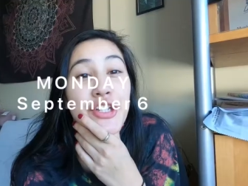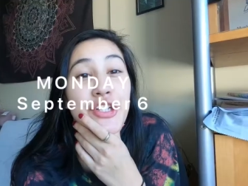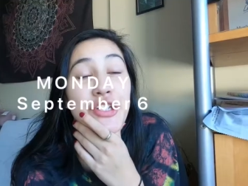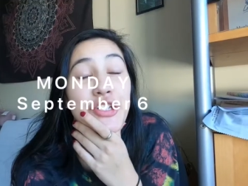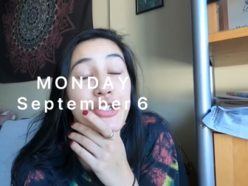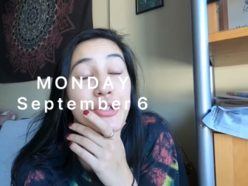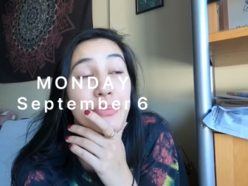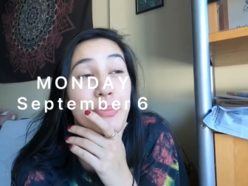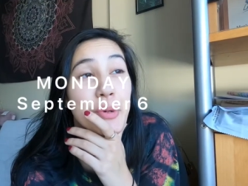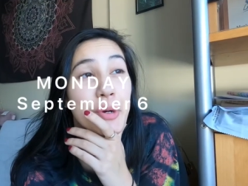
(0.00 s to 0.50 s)

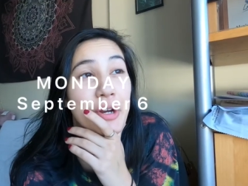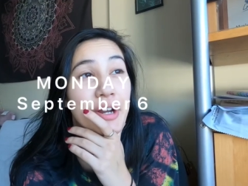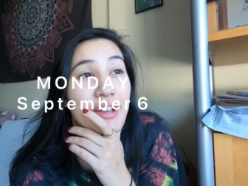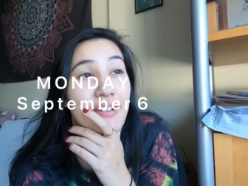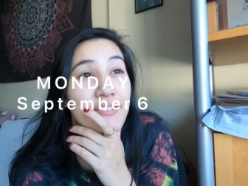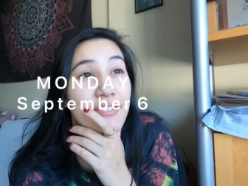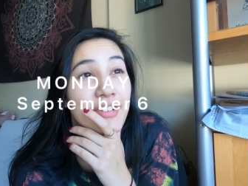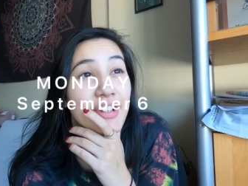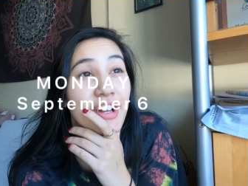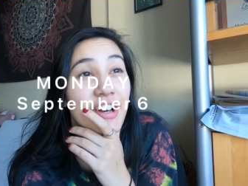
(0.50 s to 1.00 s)
Good morning
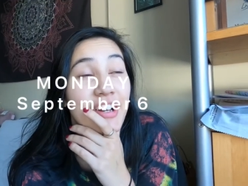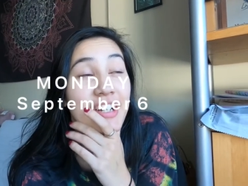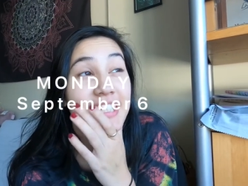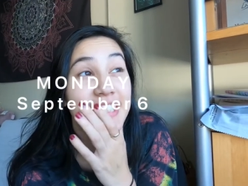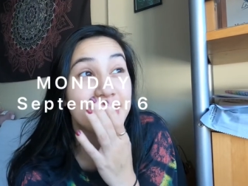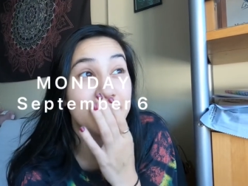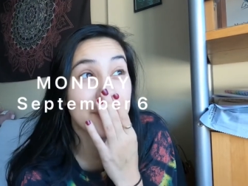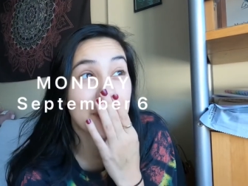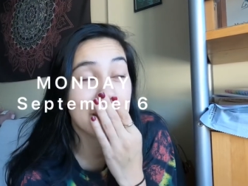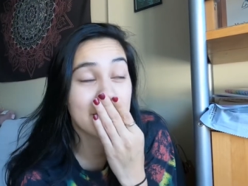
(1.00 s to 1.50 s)
vlog.
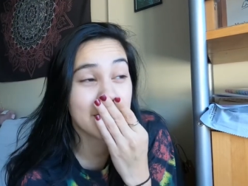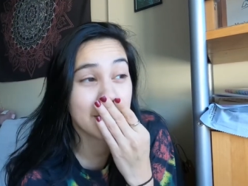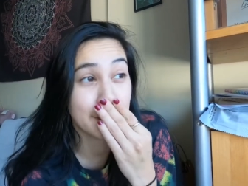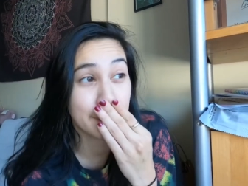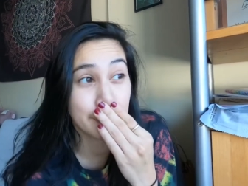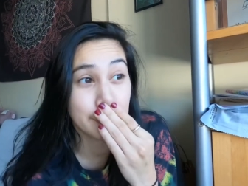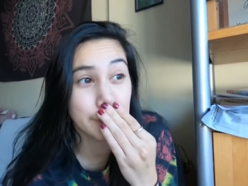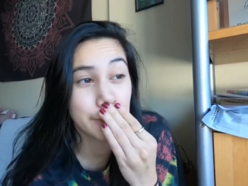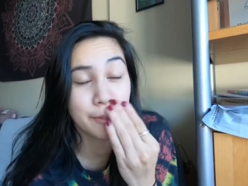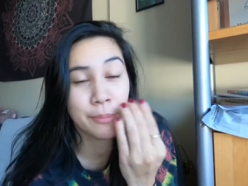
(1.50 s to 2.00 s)
So yesterday
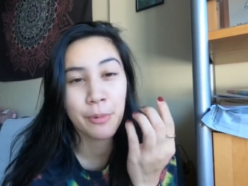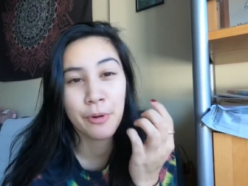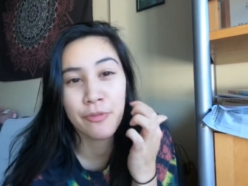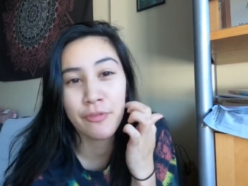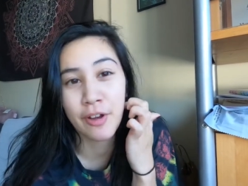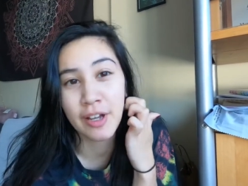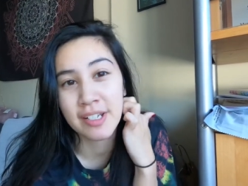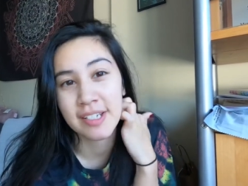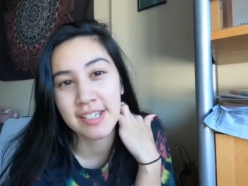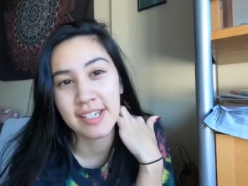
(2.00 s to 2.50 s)
was super
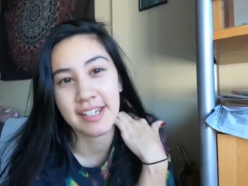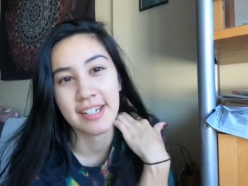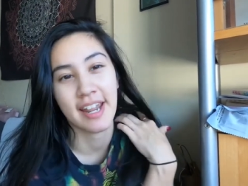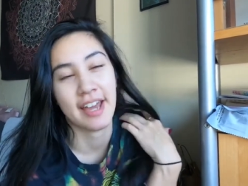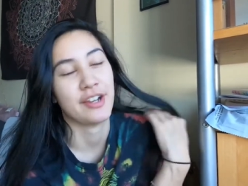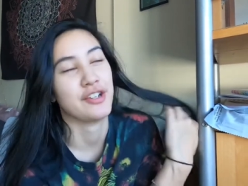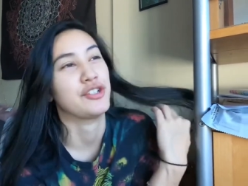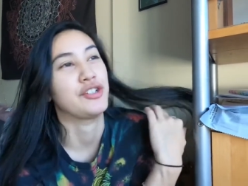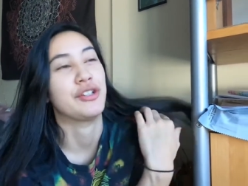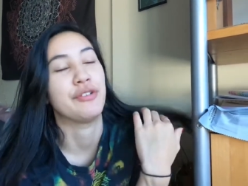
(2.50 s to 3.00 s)
fun. Didn't
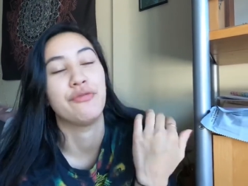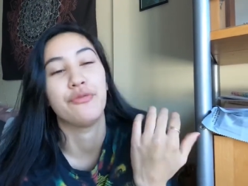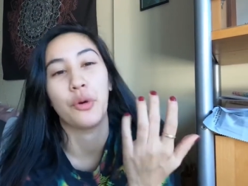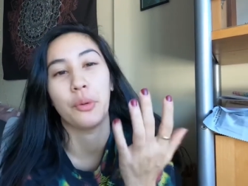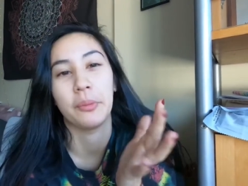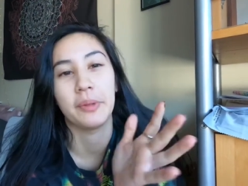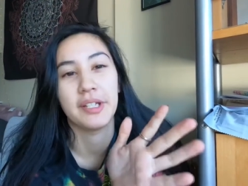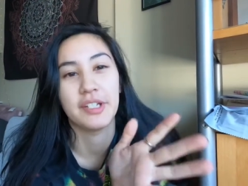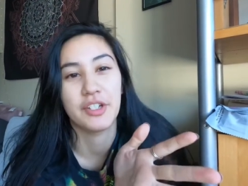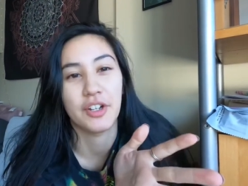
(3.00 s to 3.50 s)
actually
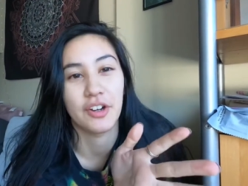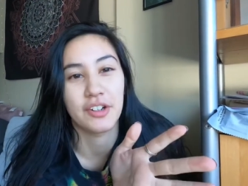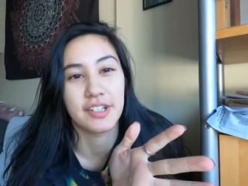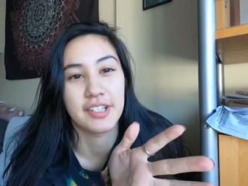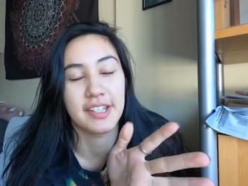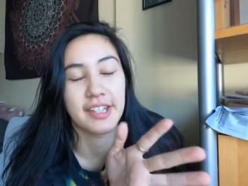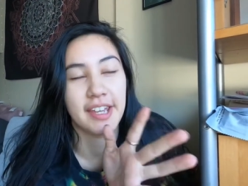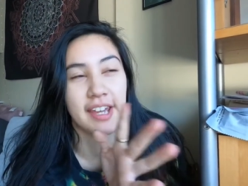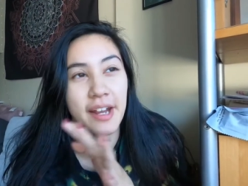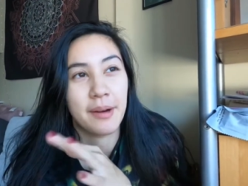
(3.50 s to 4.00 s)
formally talk
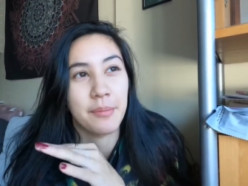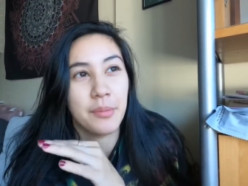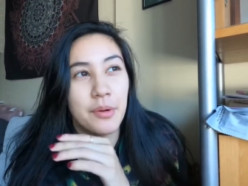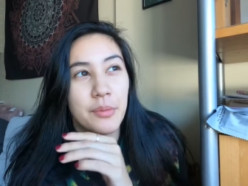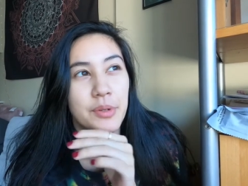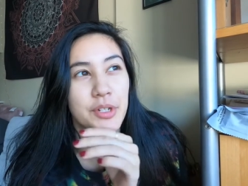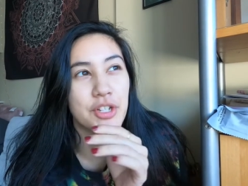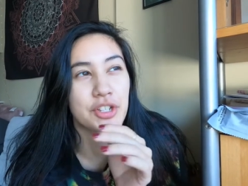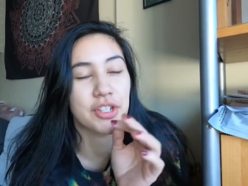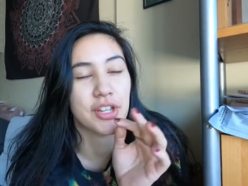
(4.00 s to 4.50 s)
to the camera.
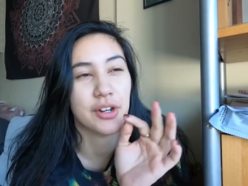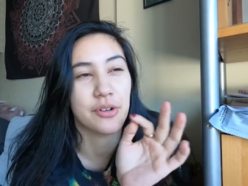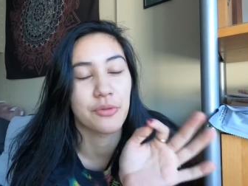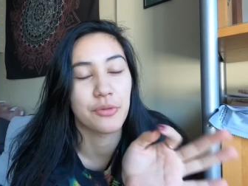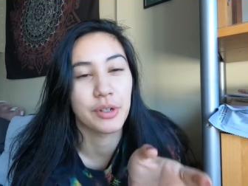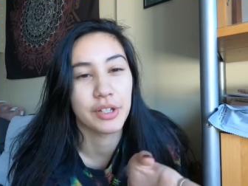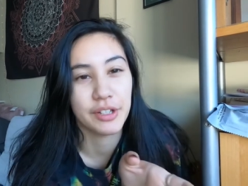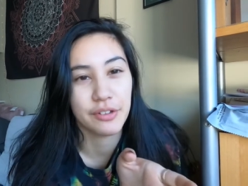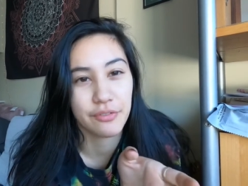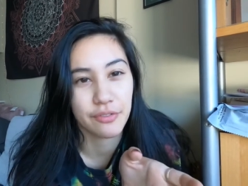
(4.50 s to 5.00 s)
We just had a
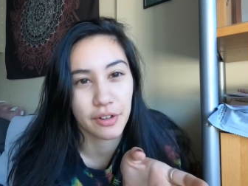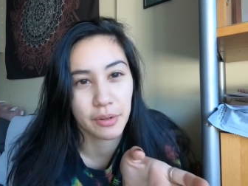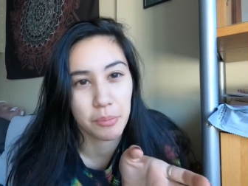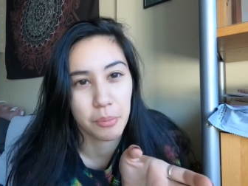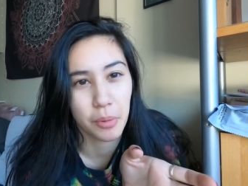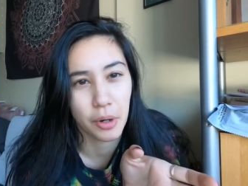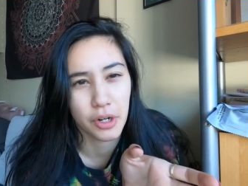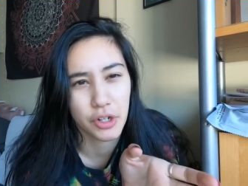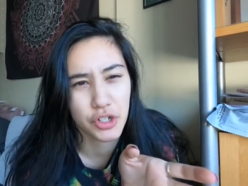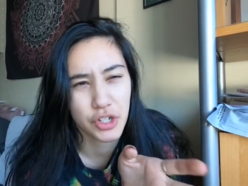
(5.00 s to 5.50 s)
really fun
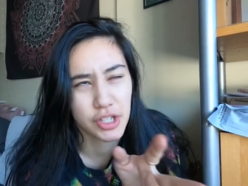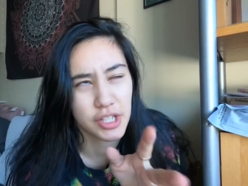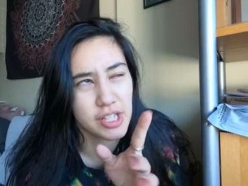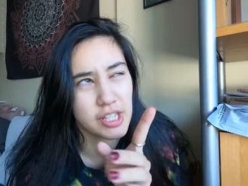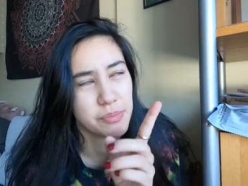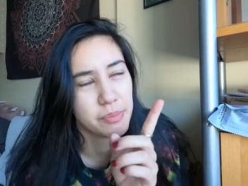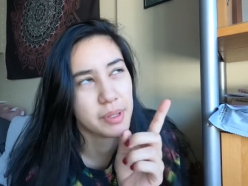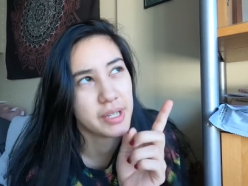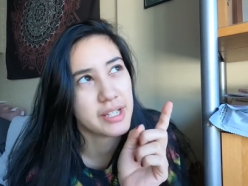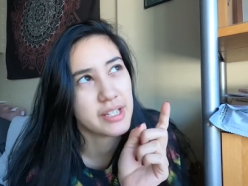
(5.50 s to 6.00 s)
brunch at
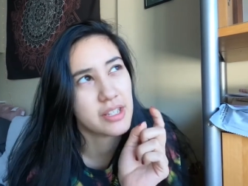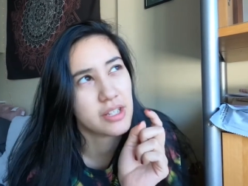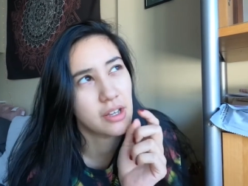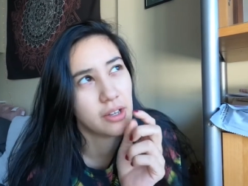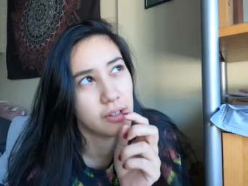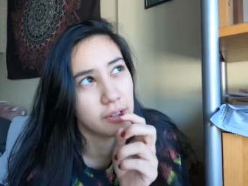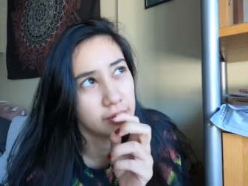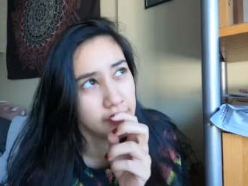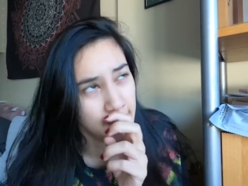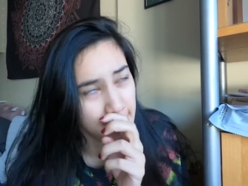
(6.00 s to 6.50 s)
this place
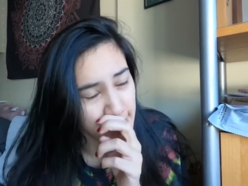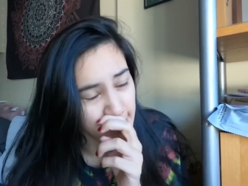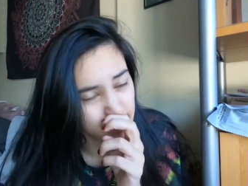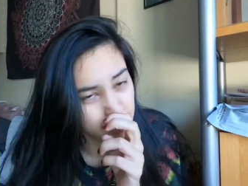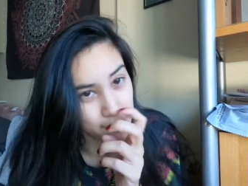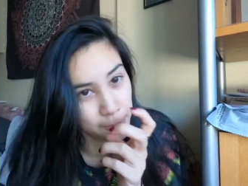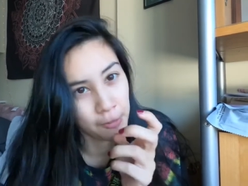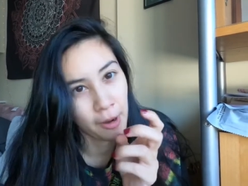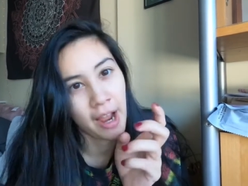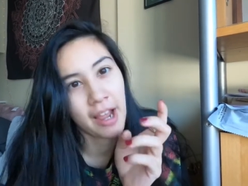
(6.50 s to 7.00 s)
called
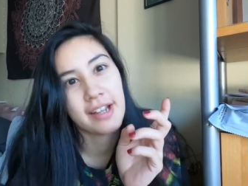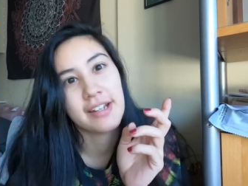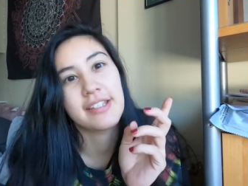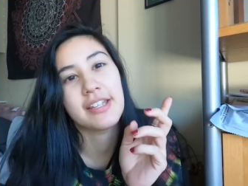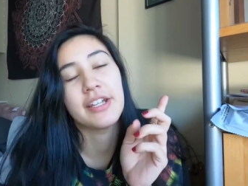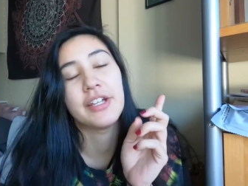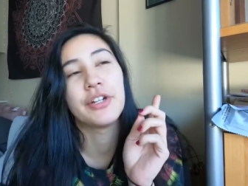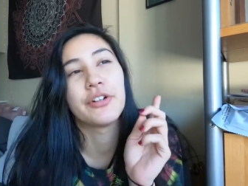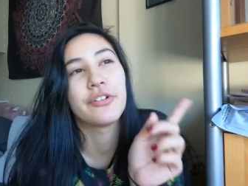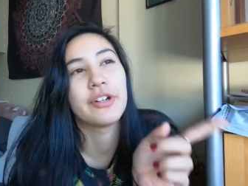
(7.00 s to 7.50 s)
The Rise
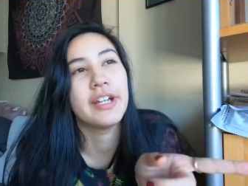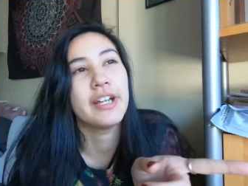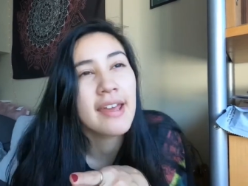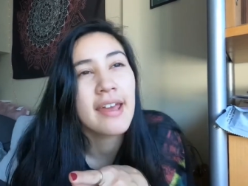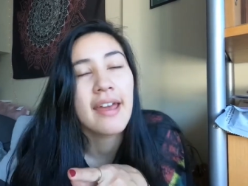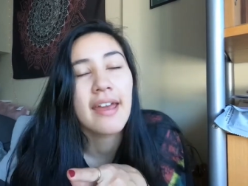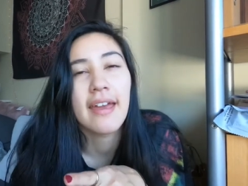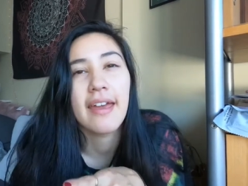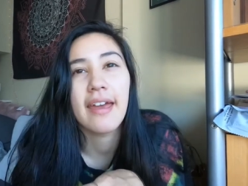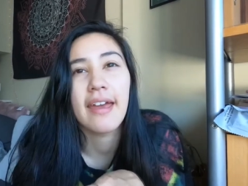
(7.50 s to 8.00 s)
Eatery
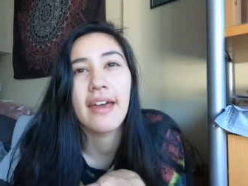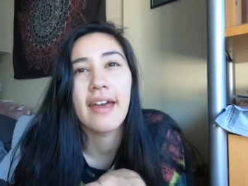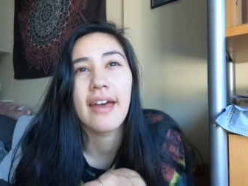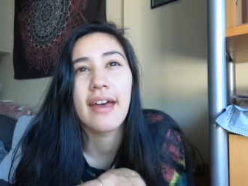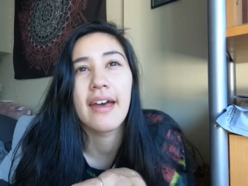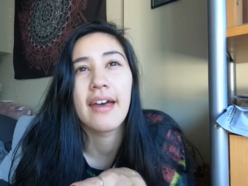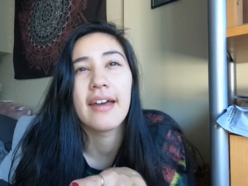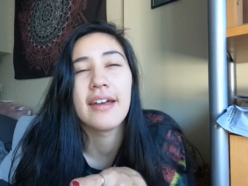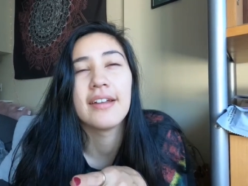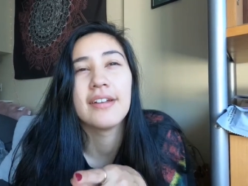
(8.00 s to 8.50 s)

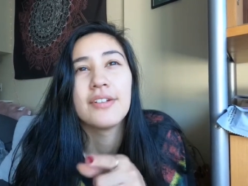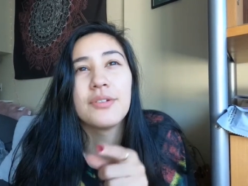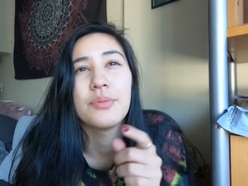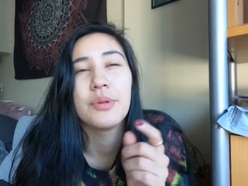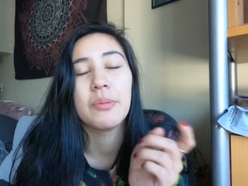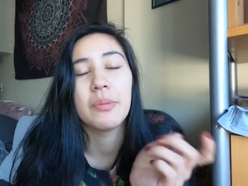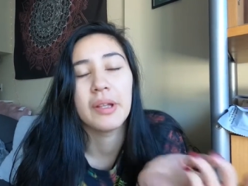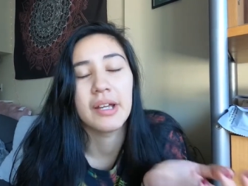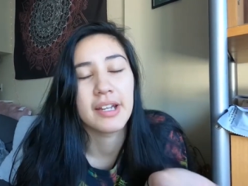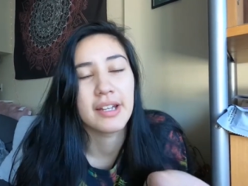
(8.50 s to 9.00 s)
and
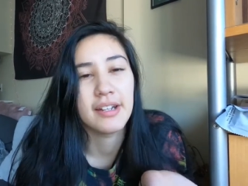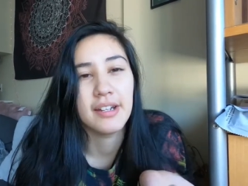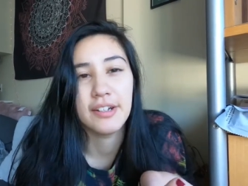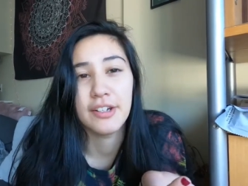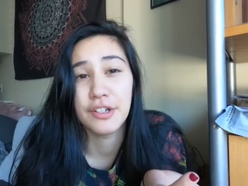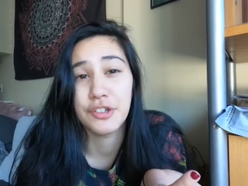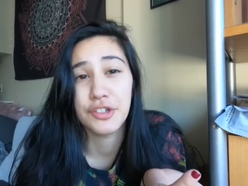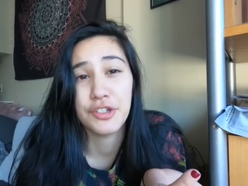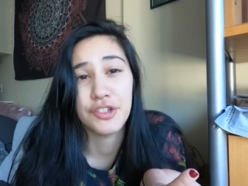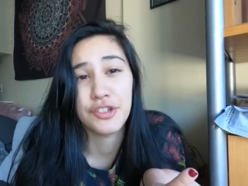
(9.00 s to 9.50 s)
we played
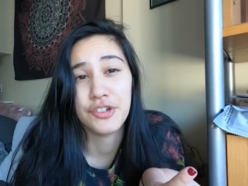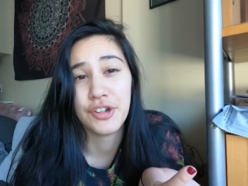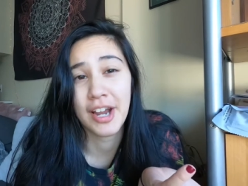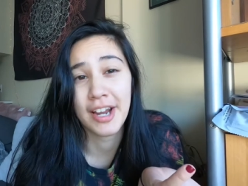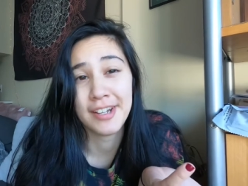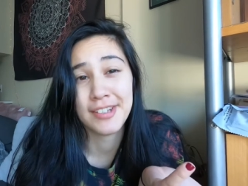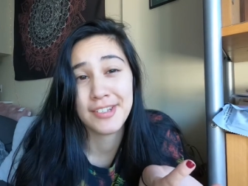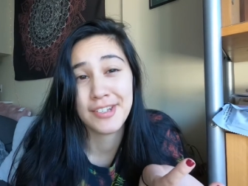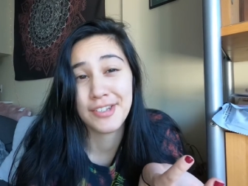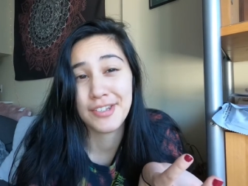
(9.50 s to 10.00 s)
Dungeons and
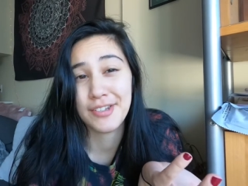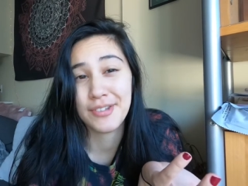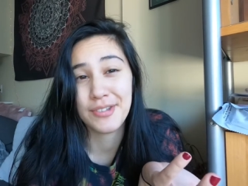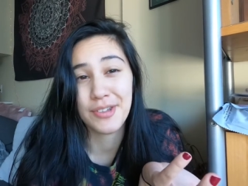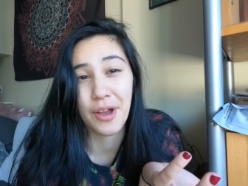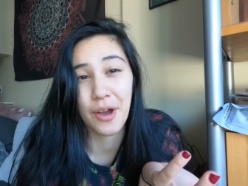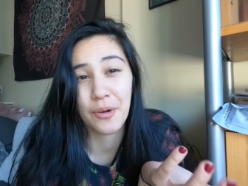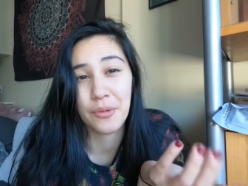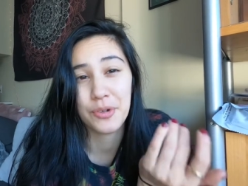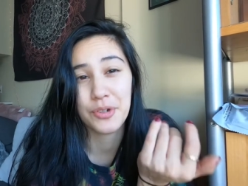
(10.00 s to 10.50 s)
Dragons as you
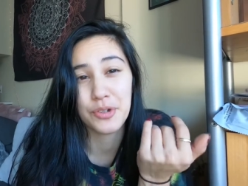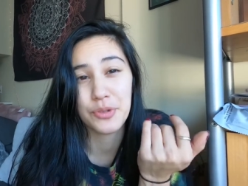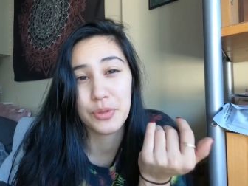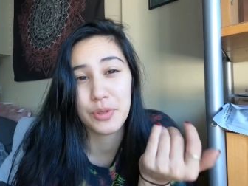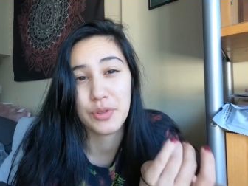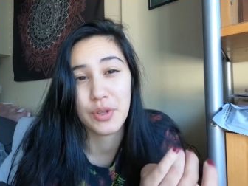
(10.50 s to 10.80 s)
saw, which was